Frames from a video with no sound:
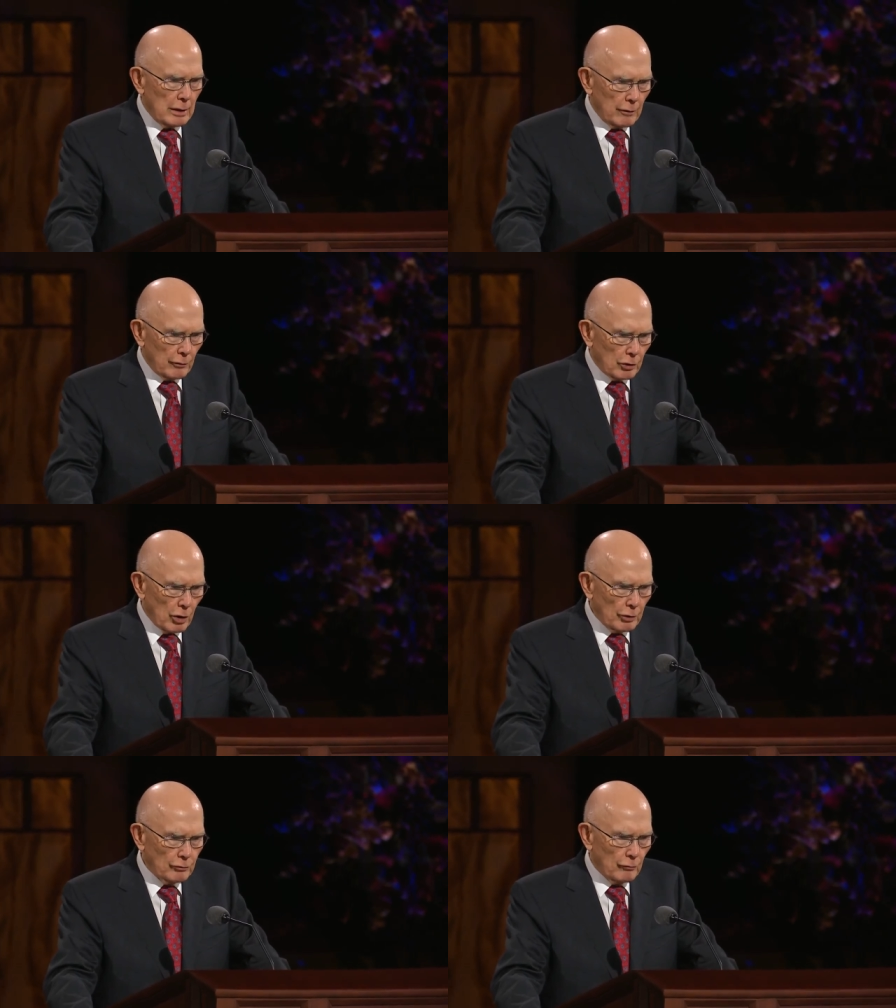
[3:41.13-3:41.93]
In the
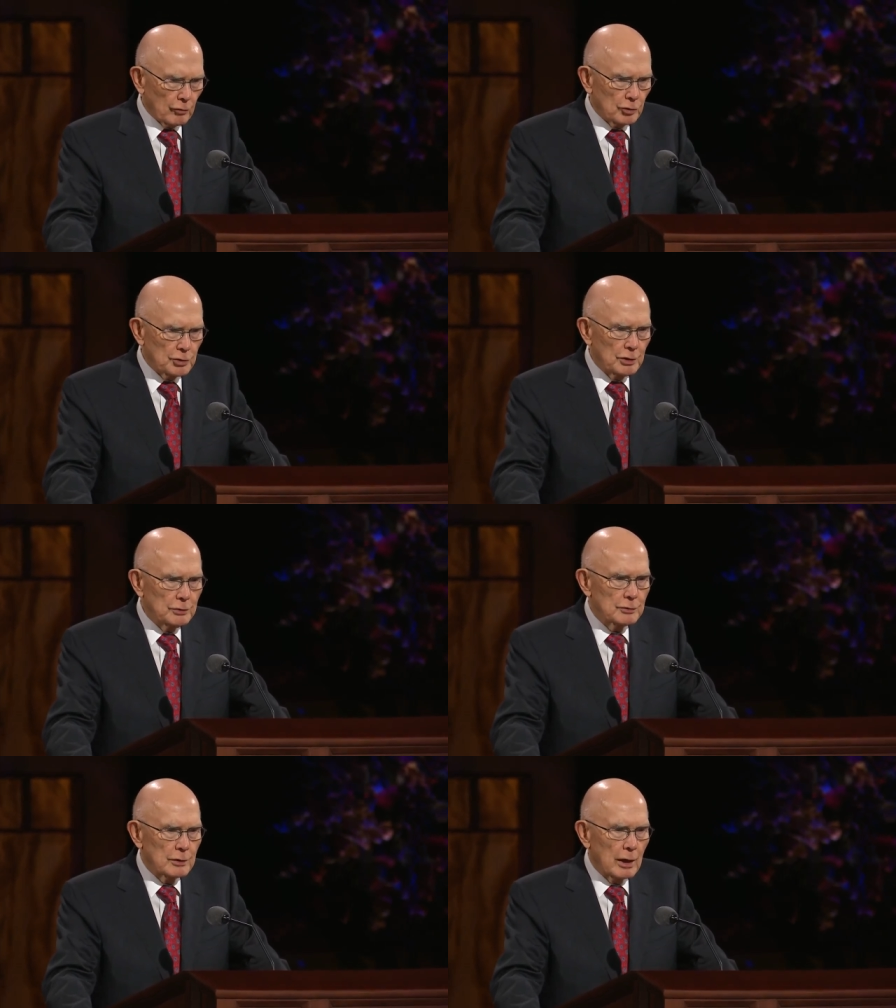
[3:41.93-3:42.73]

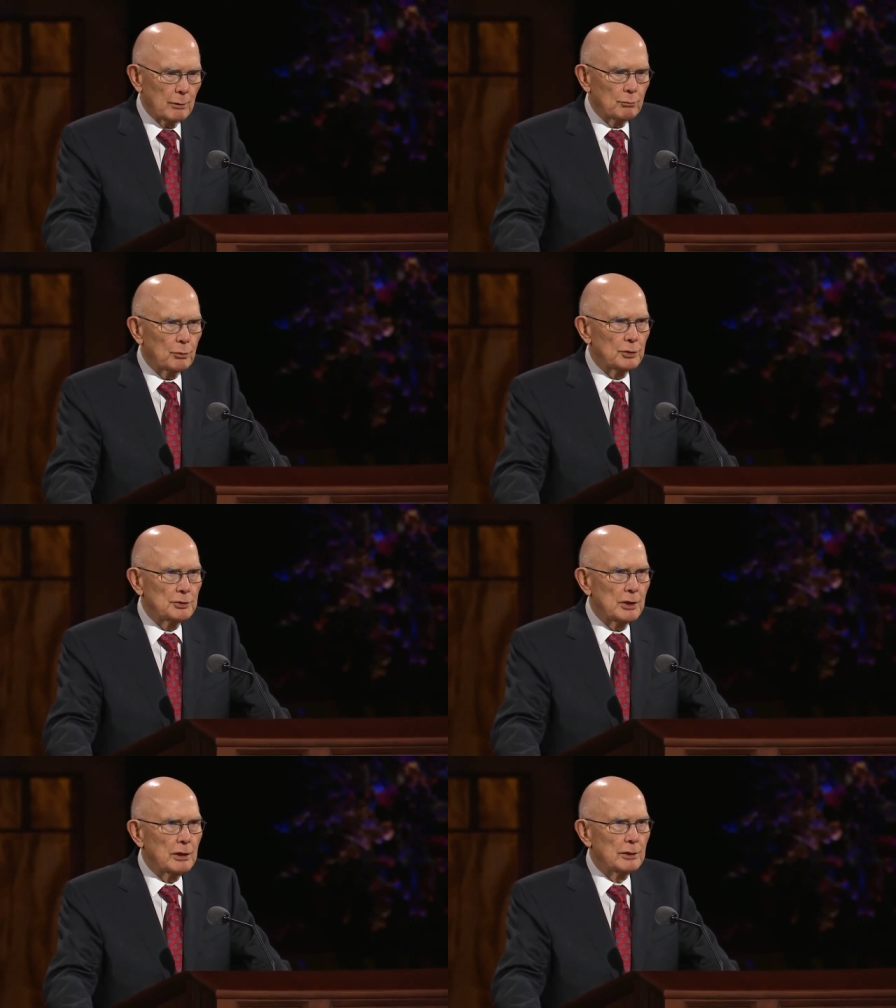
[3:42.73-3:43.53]
controversies that
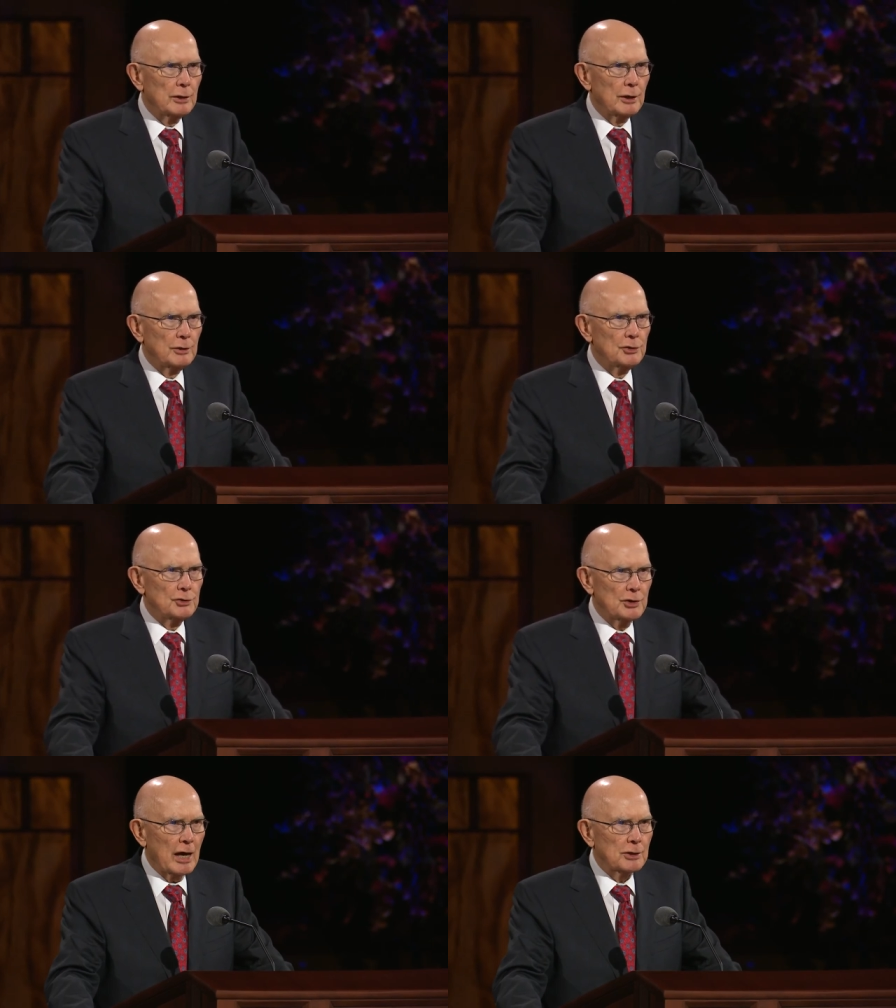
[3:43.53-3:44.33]
preceded a
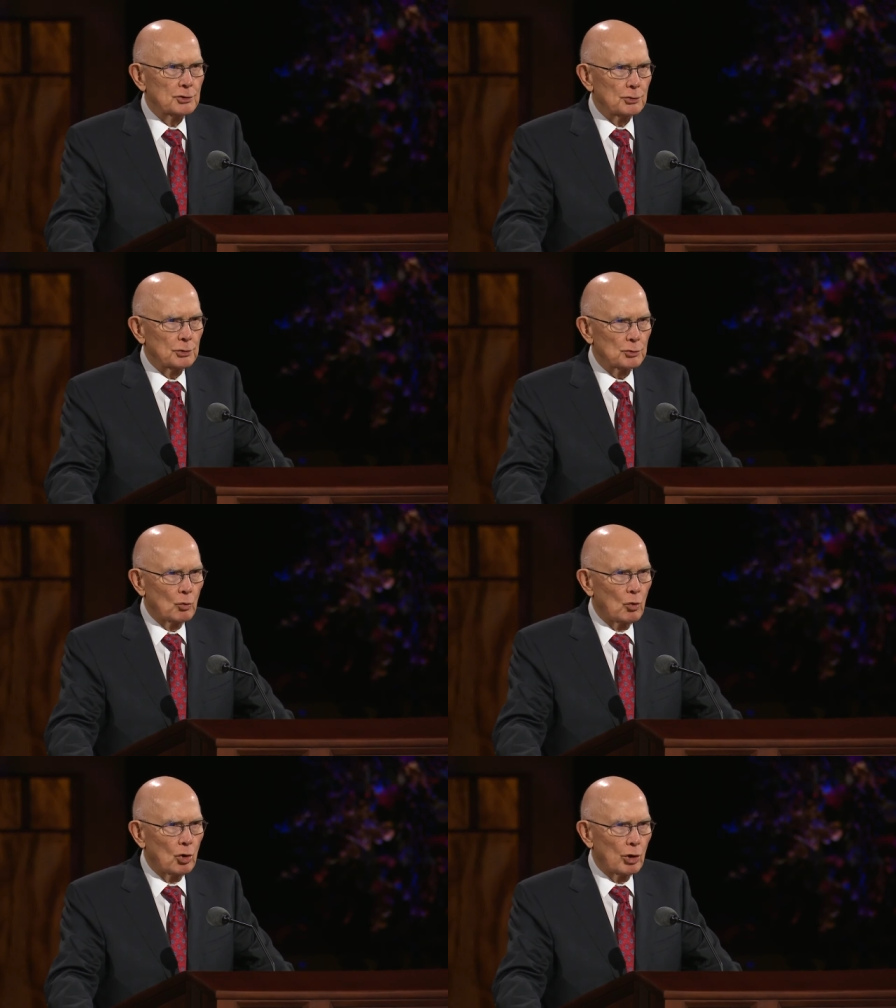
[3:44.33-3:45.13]
disastrous
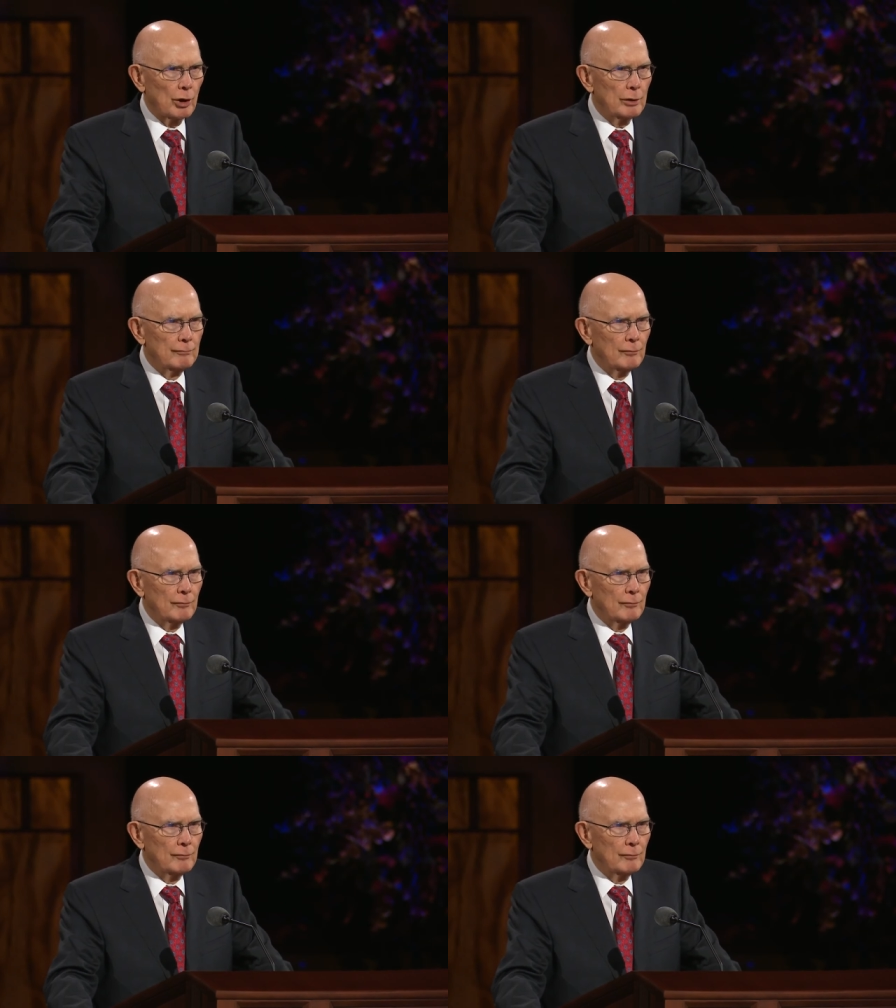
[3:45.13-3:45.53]
war,